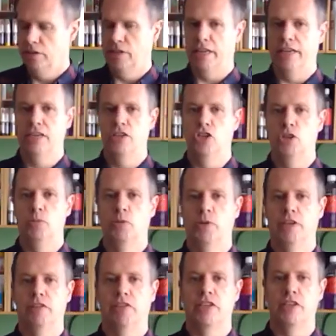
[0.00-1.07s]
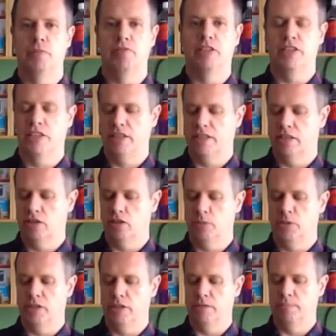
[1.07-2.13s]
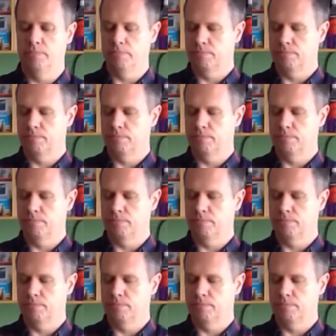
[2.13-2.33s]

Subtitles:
the head tube when you eventually press the headset cups in.